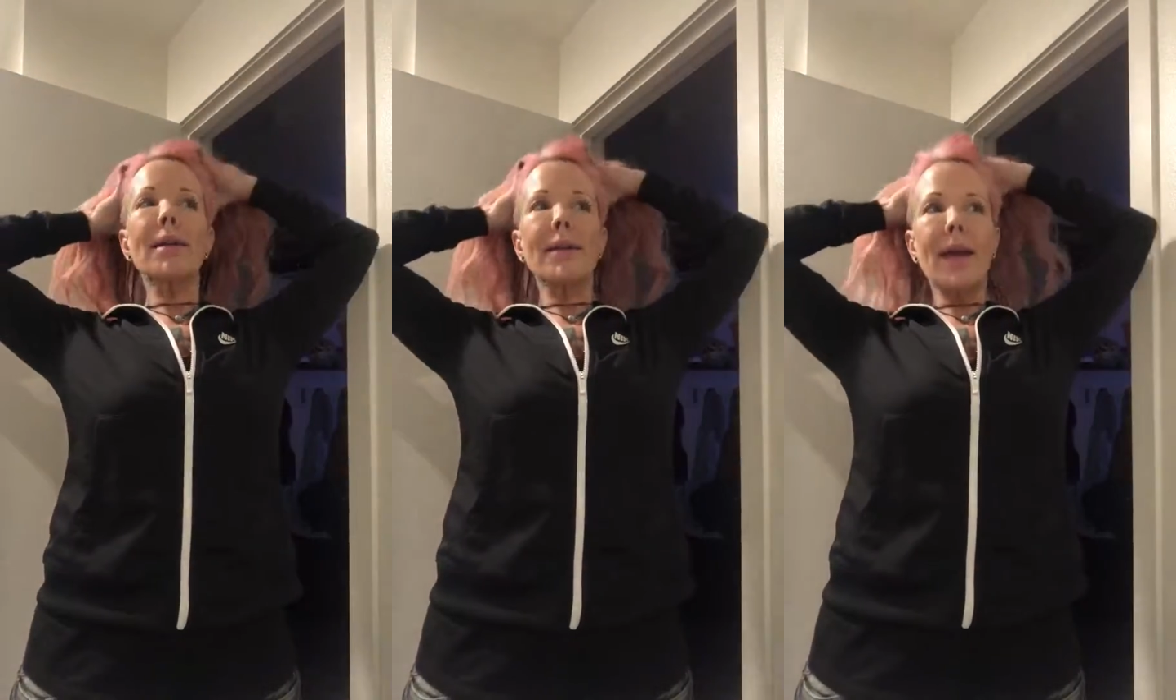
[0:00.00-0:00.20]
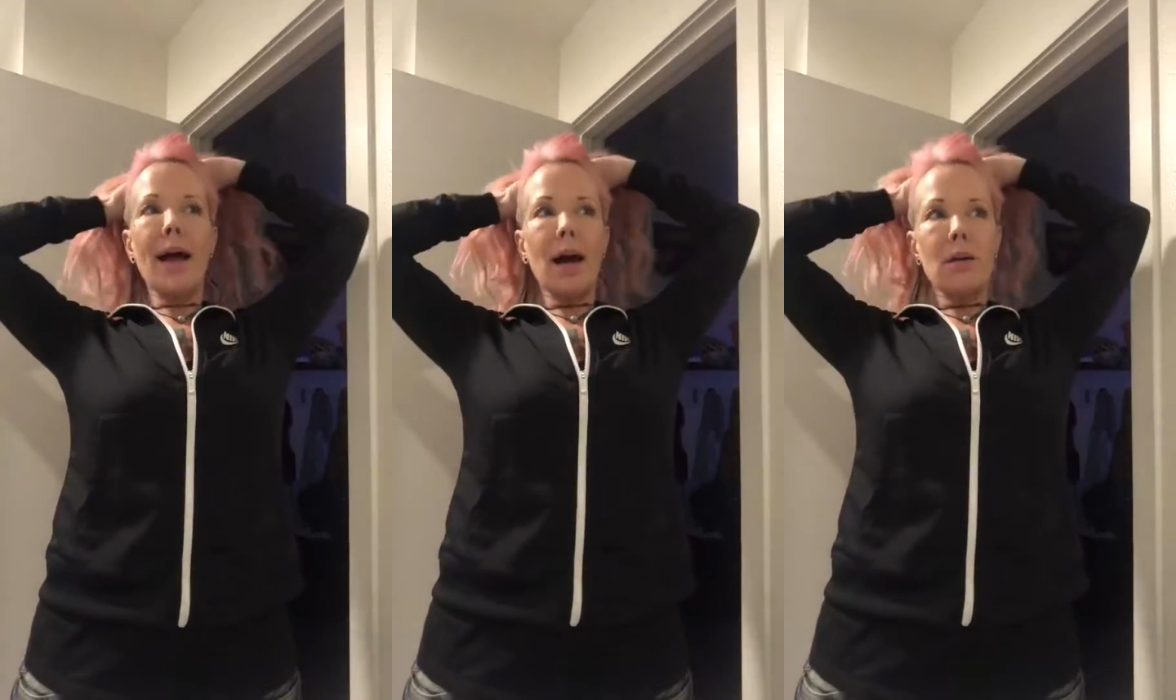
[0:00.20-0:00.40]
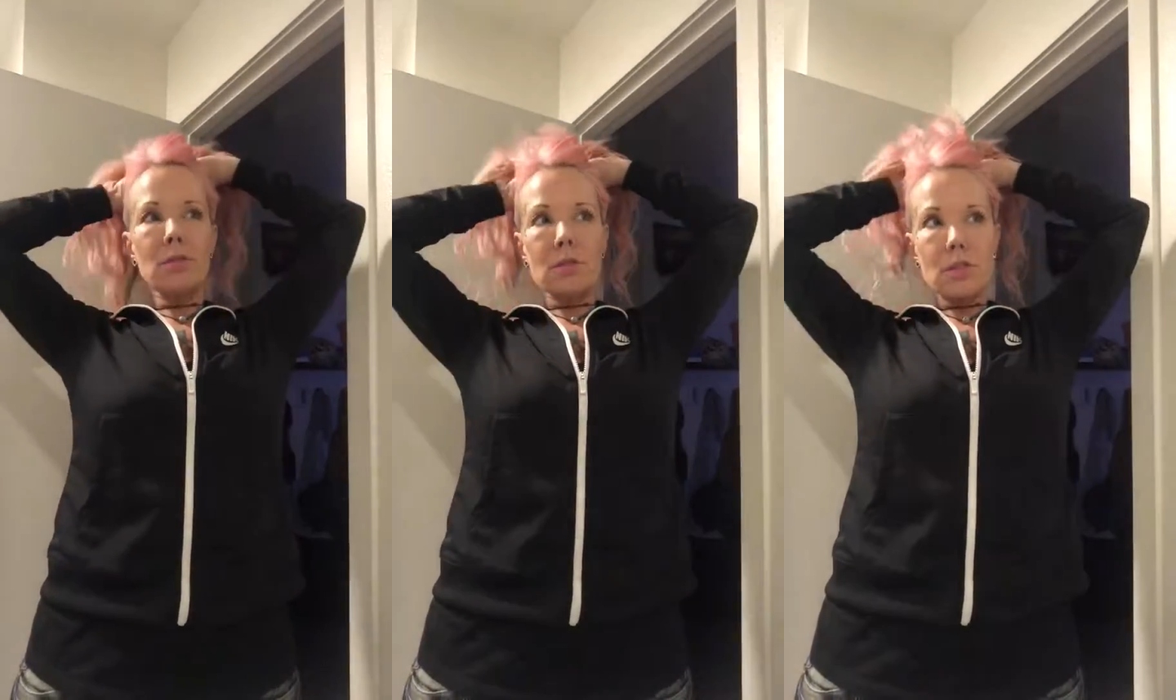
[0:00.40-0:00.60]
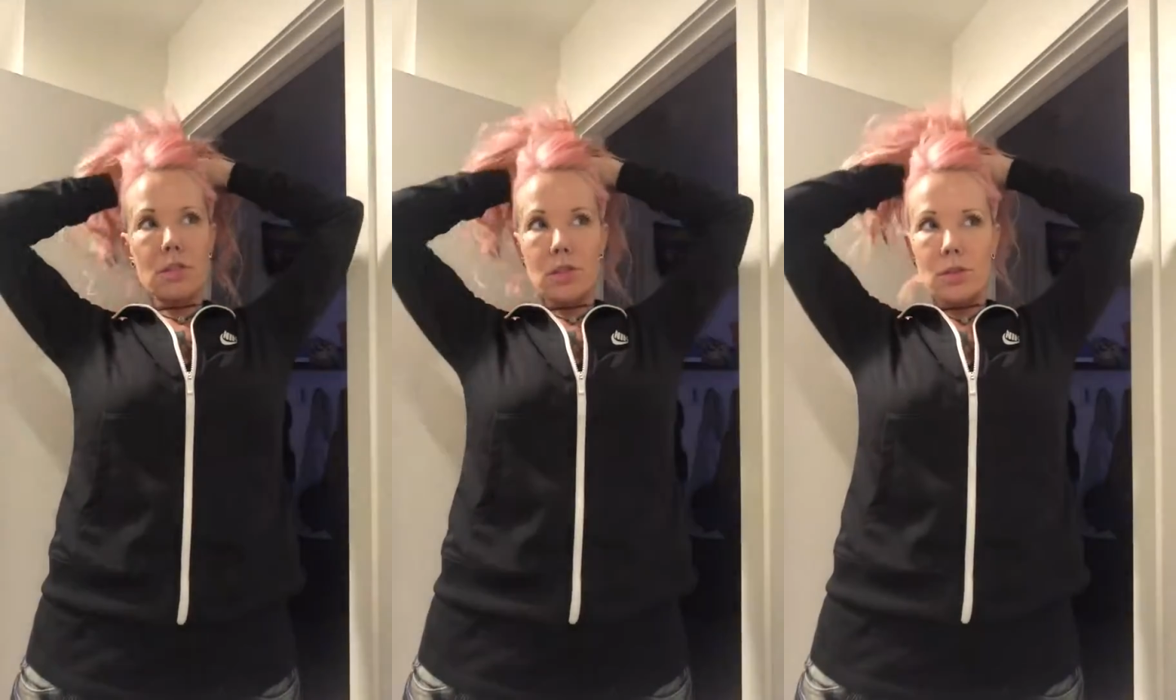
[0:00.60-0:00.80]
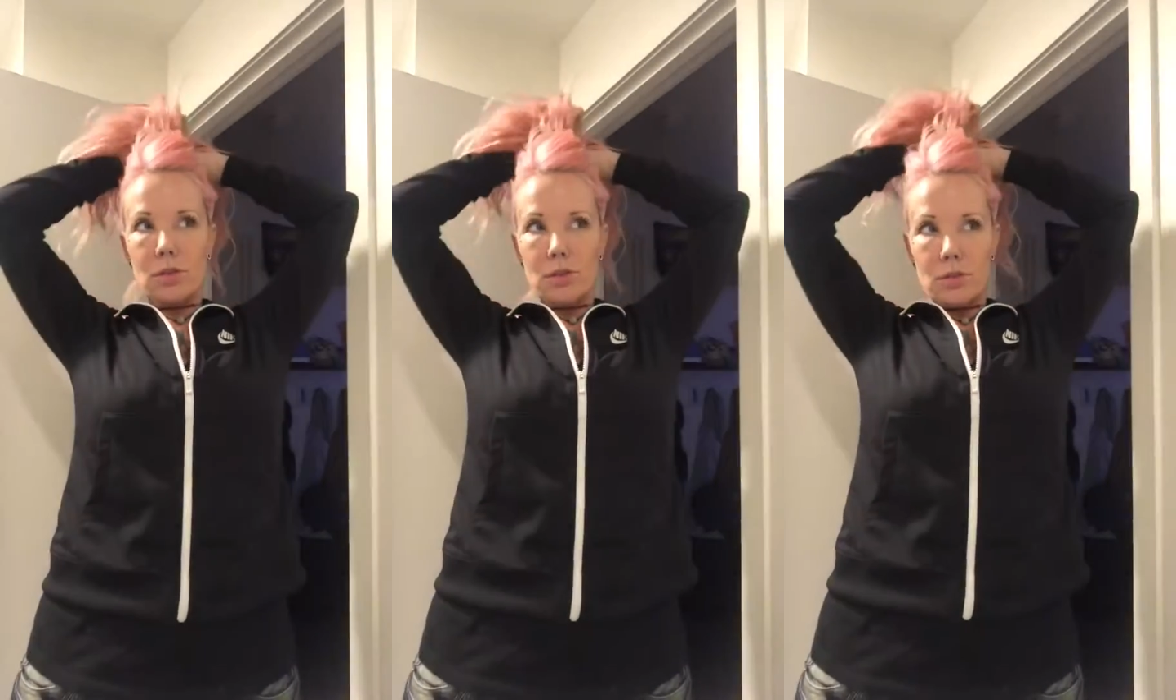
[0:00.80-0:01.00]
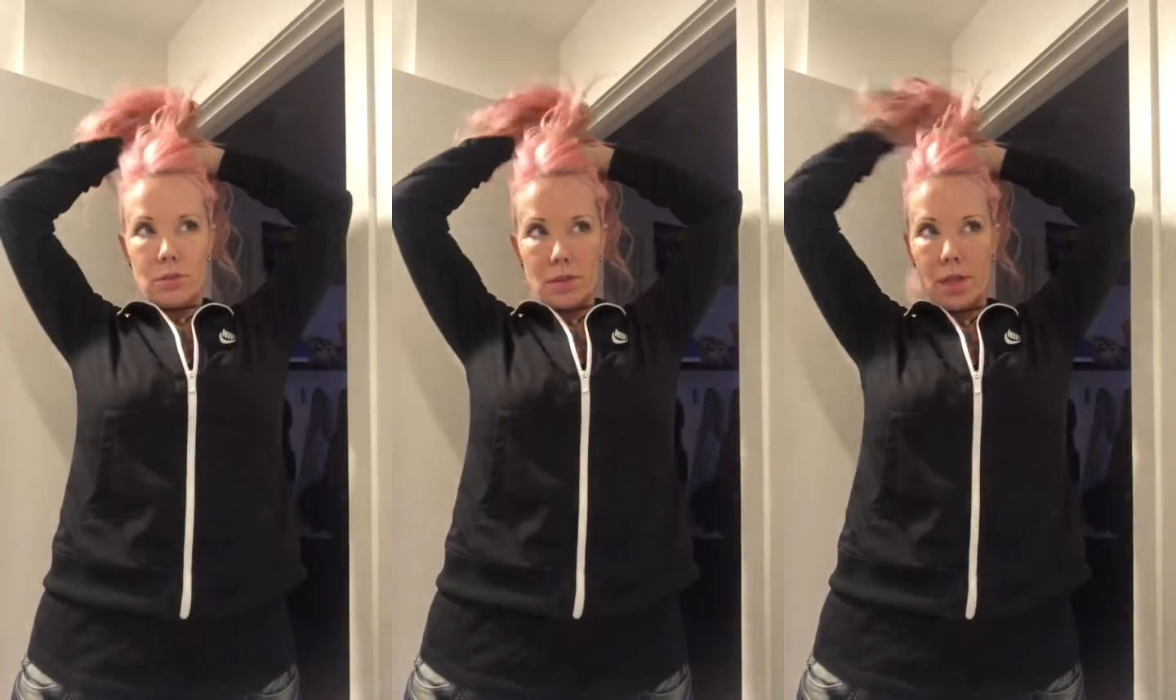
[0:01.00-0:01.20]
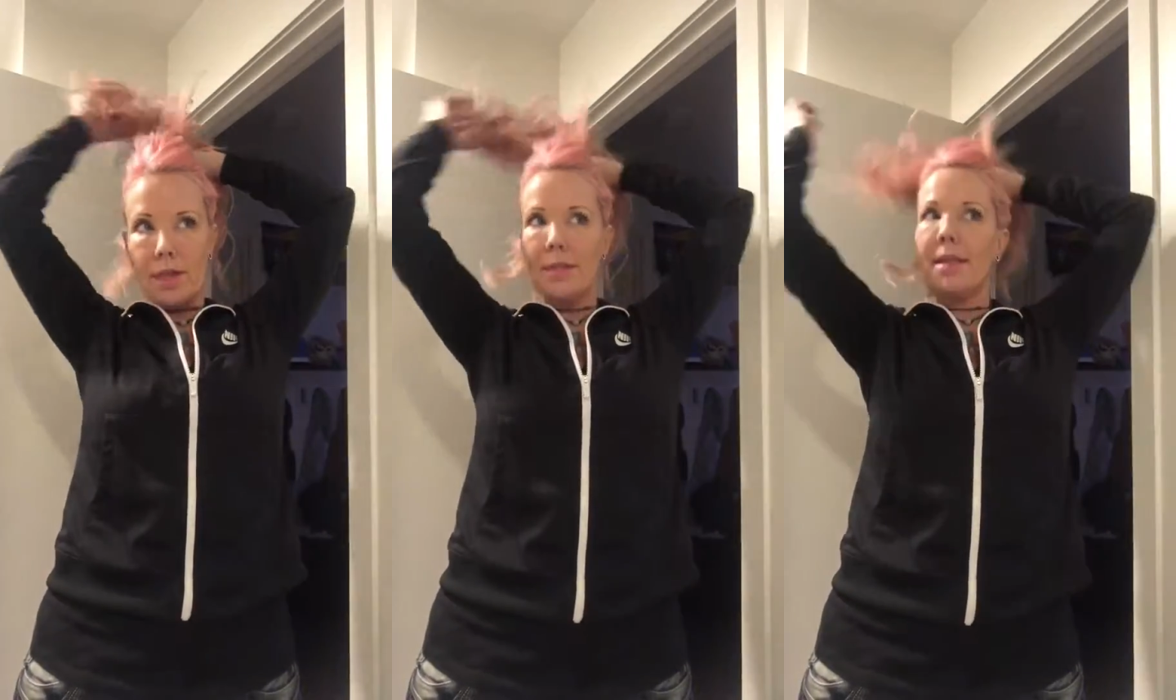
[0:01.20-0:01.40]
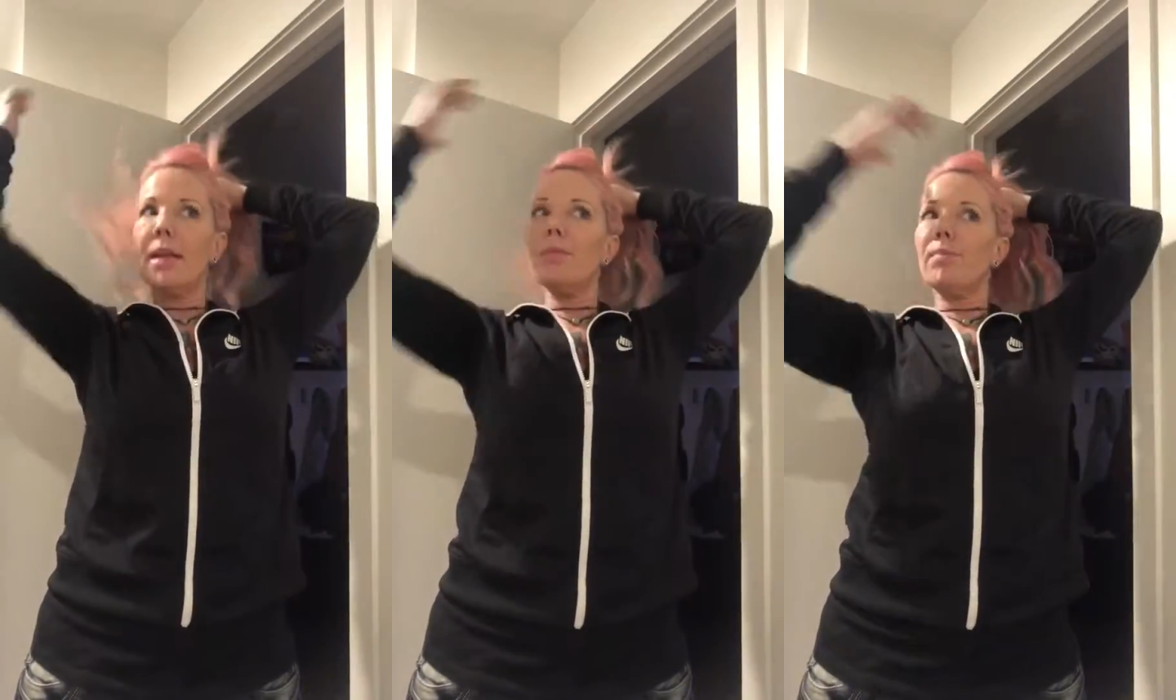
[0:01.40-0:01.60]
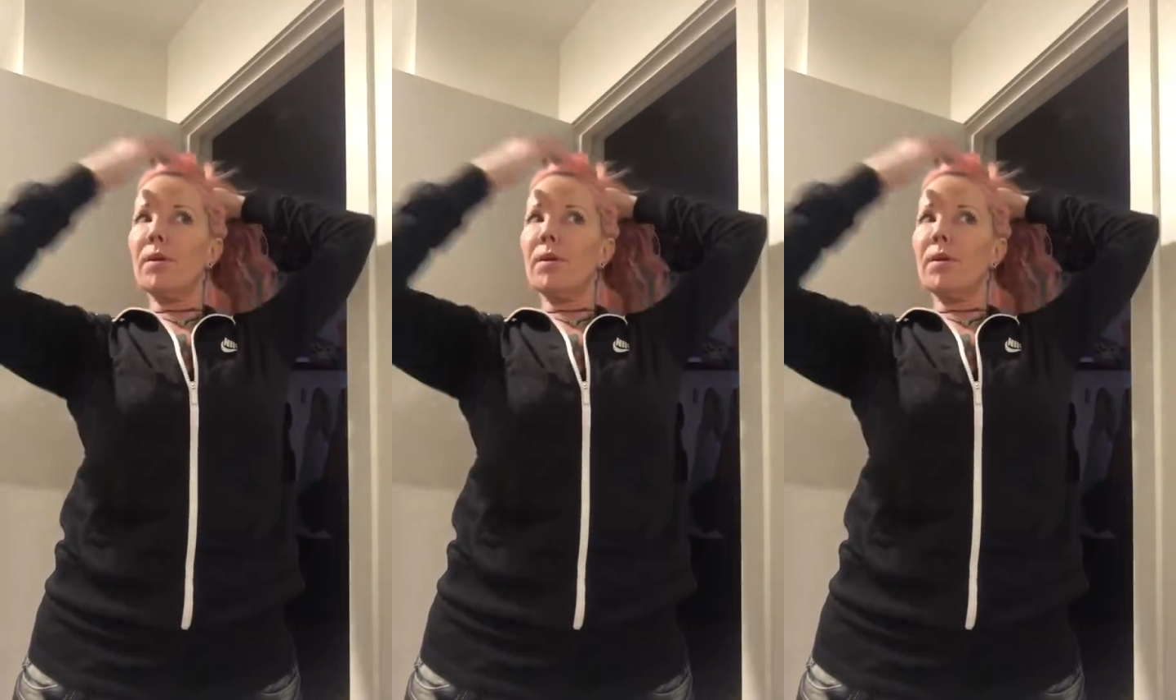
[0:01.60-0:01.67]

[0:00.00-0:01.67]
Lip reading: now do, I keep